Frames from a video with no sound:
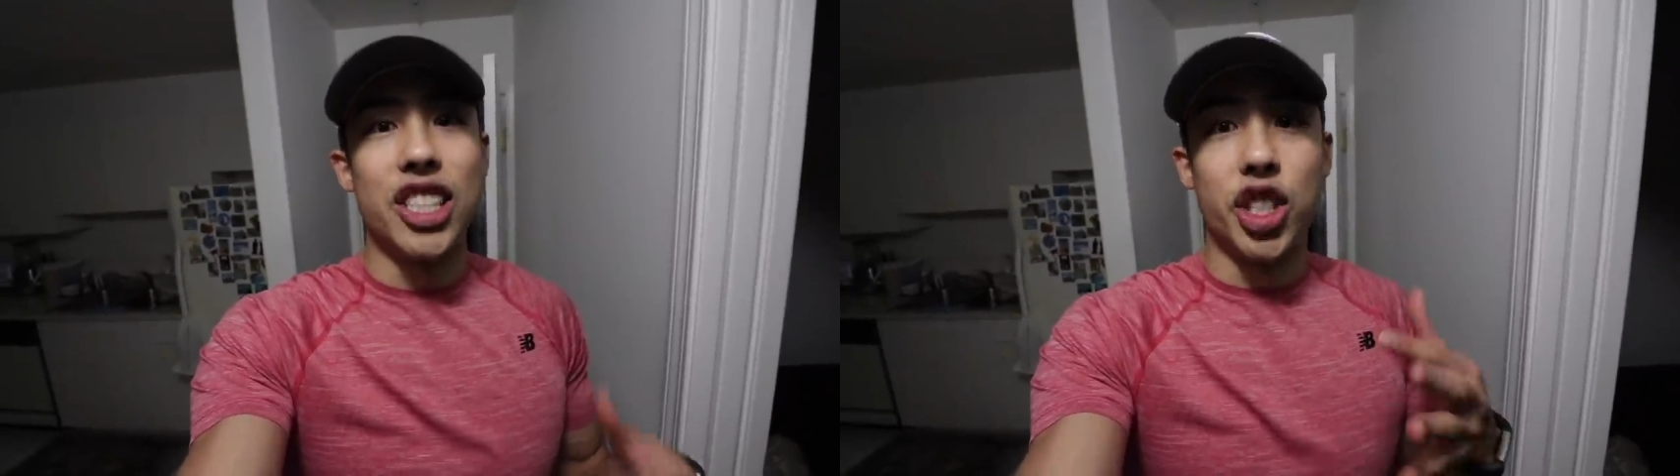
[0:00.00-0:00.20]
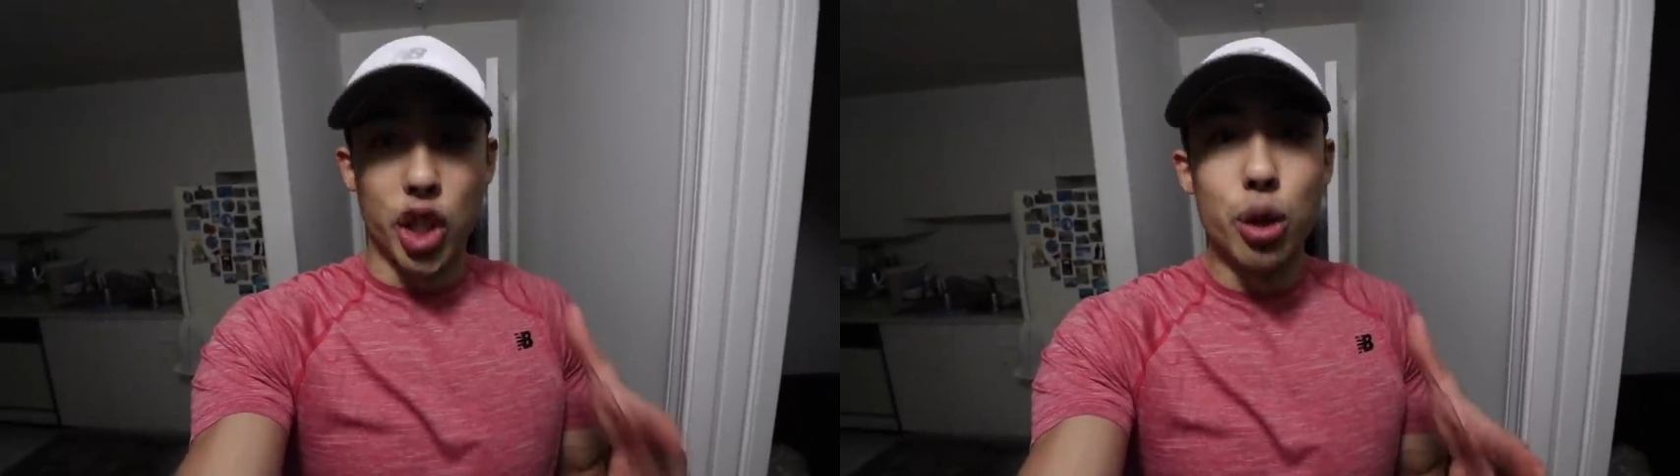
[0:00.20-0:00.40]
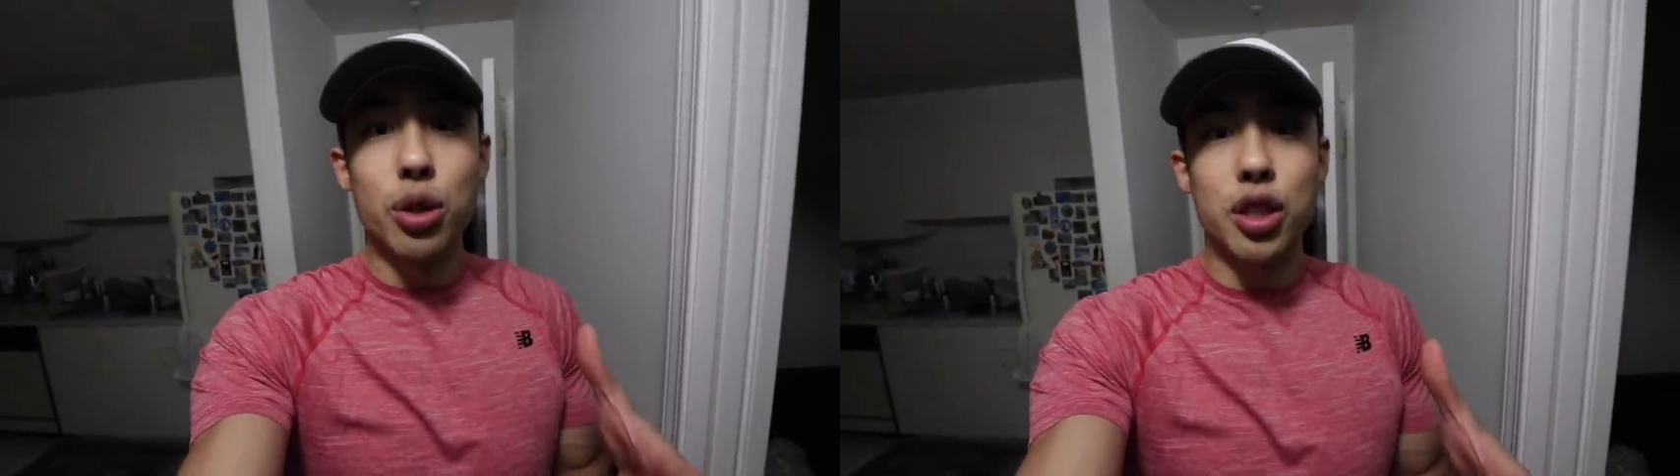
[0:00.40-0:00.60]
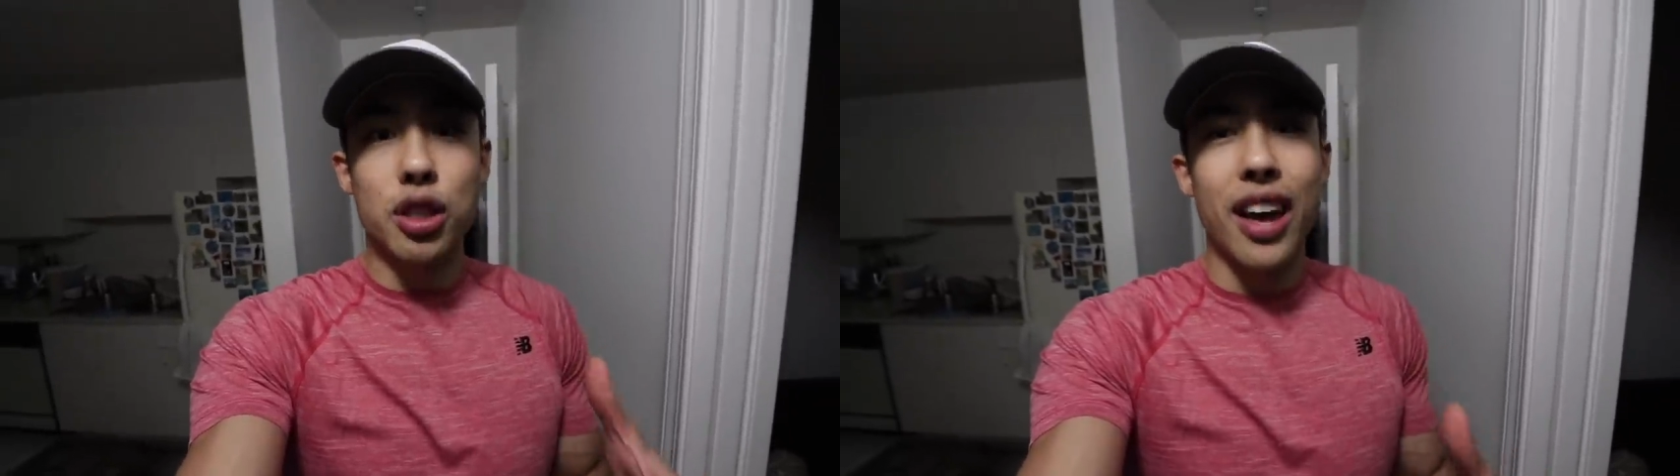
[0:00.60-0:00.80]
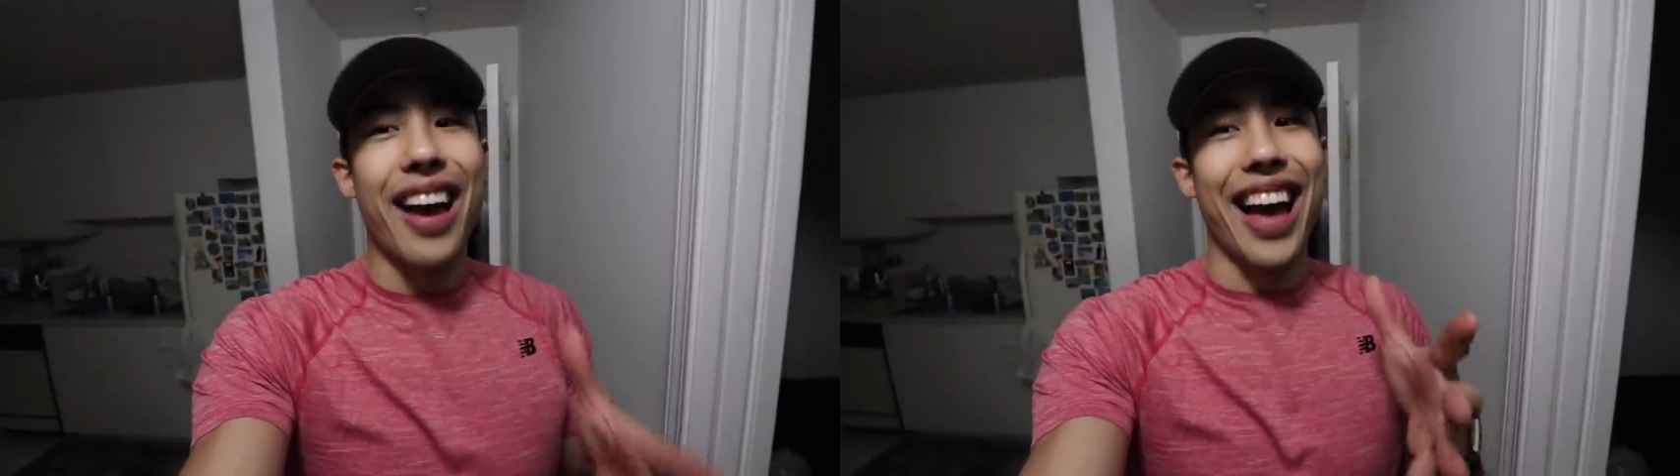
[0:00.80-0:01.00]

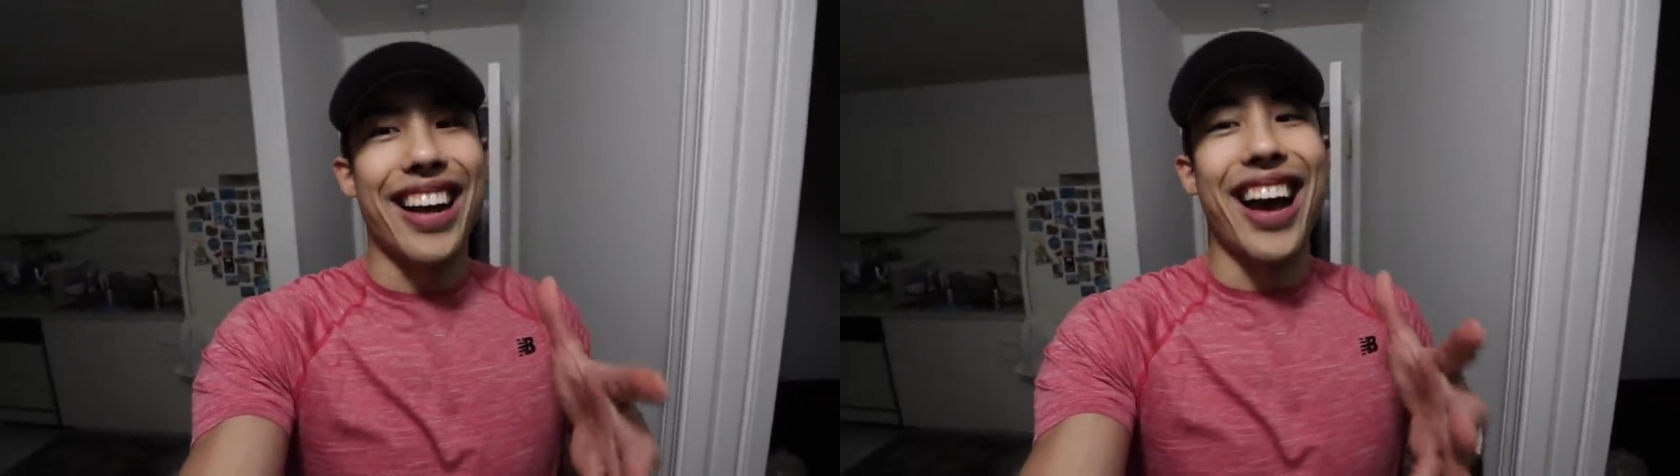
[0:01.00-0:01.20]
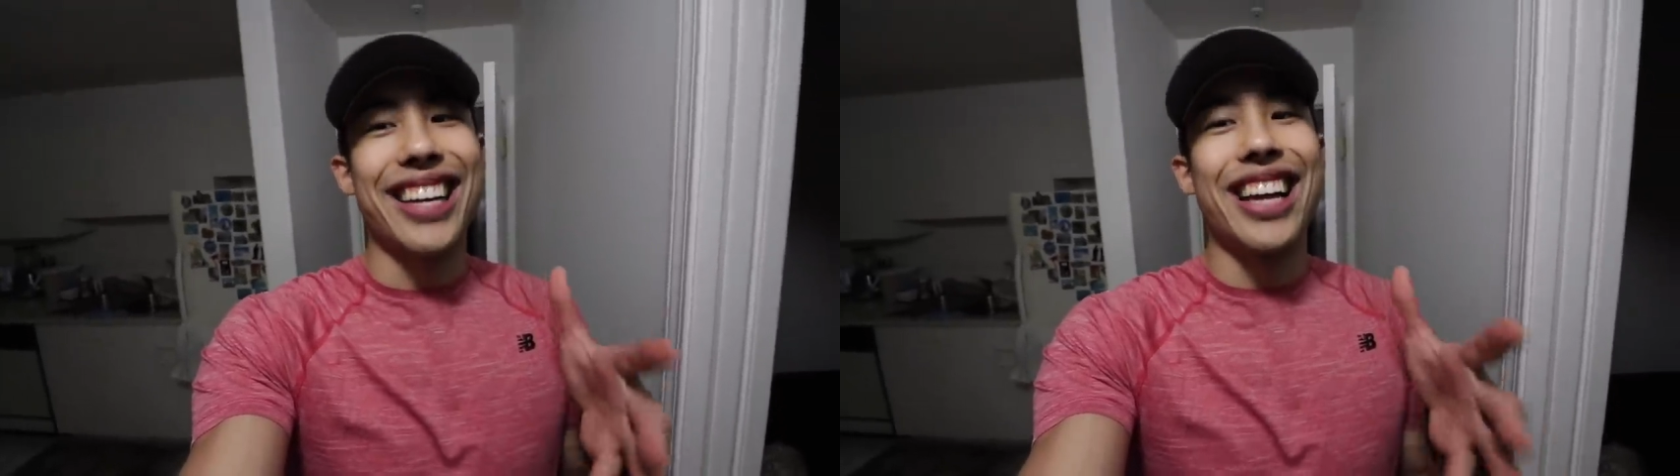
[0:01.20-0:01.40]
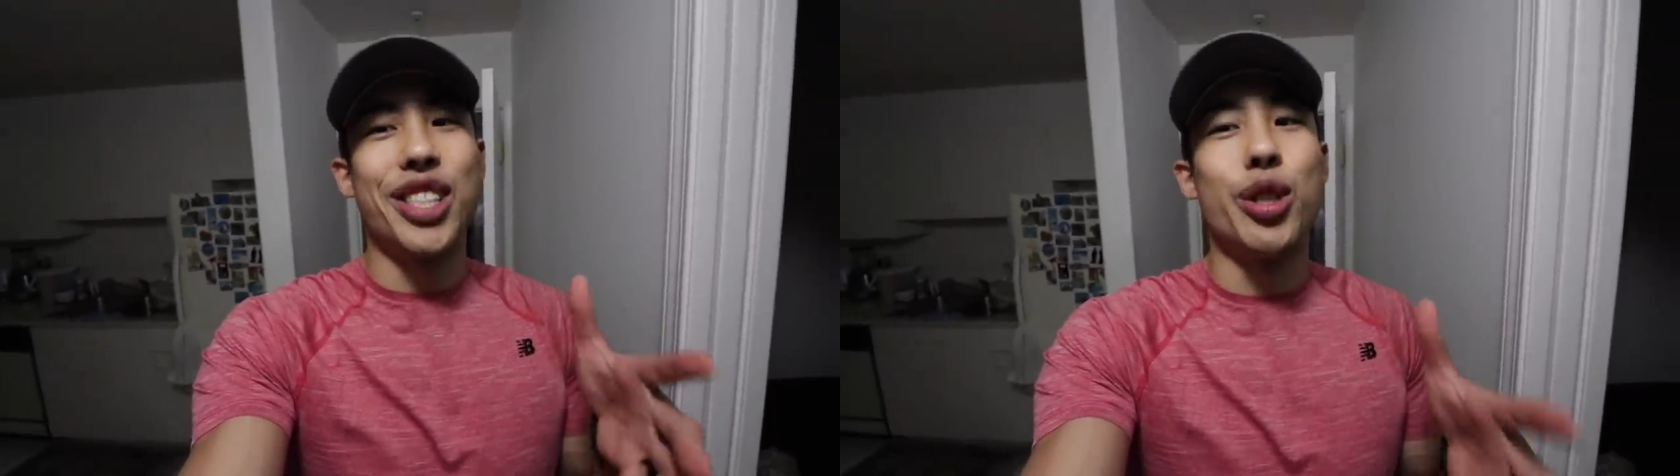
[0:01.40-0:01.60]
juice. I got that